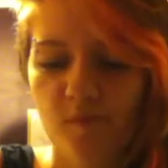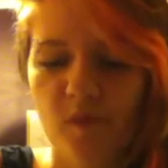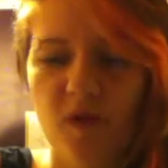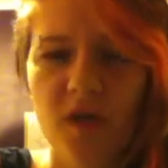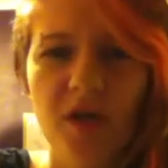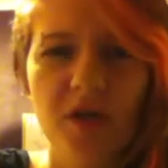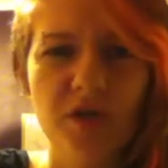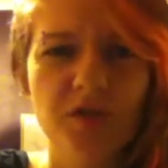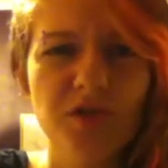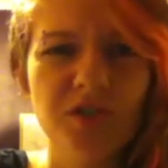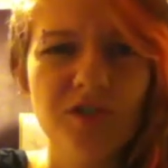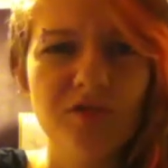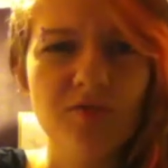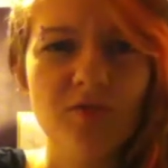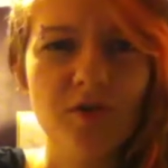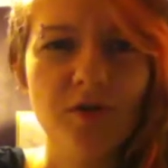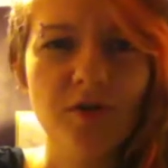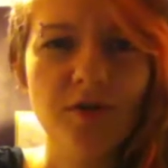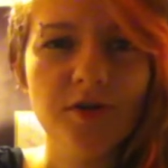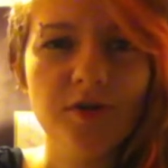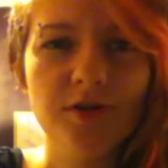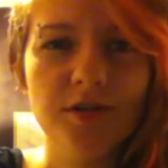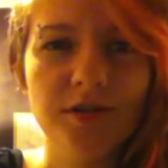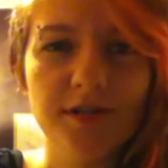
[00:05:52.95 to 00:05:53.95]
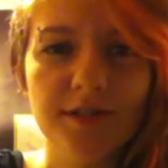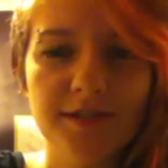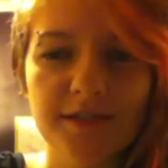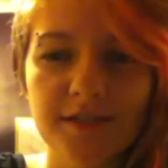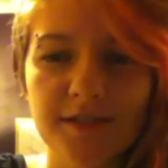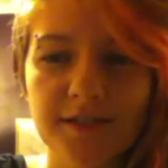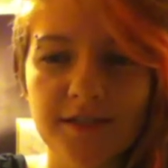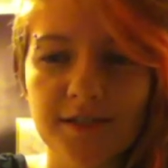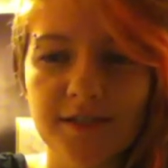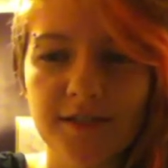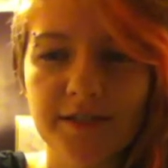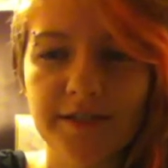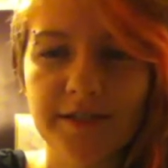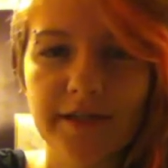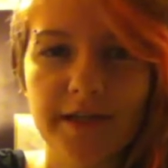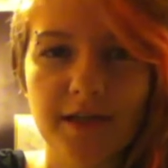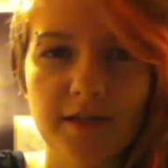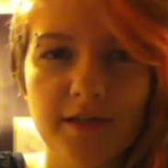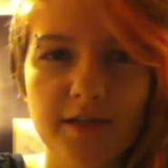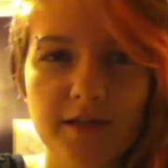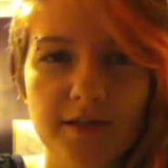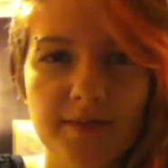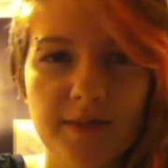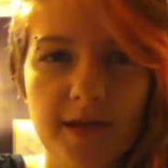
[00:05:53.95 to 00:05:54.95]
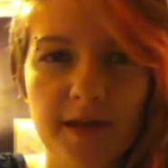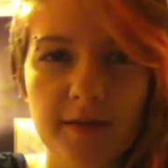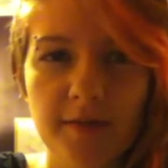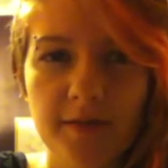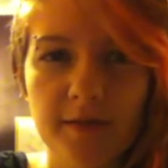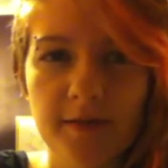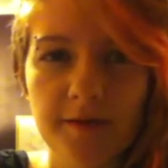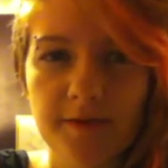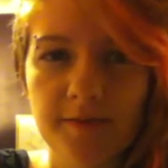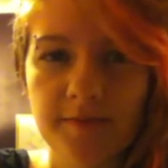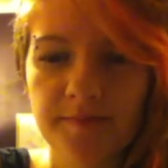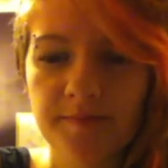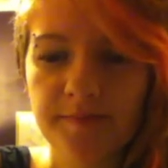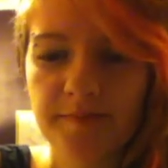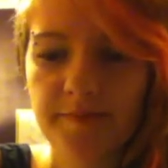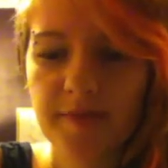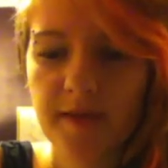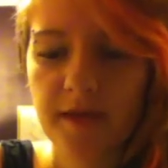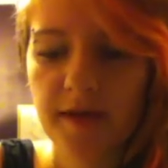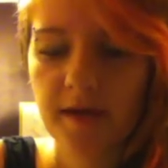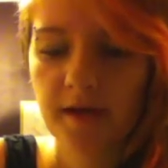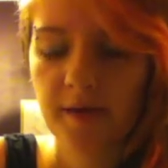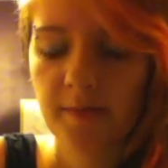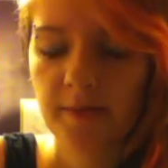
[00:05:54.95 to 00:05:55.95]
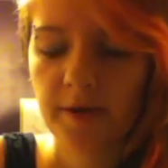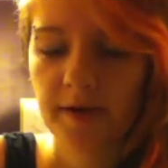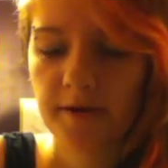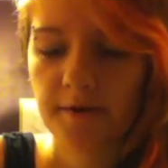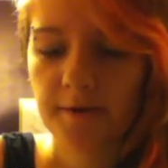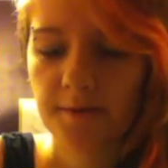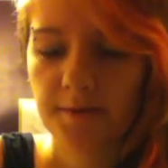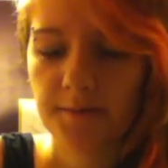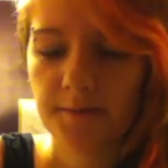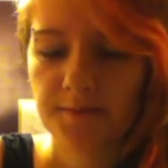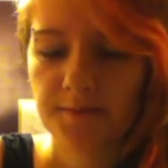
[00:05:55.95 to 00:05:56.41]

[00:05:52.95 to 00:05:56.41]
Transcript: She wrote this English paper thing about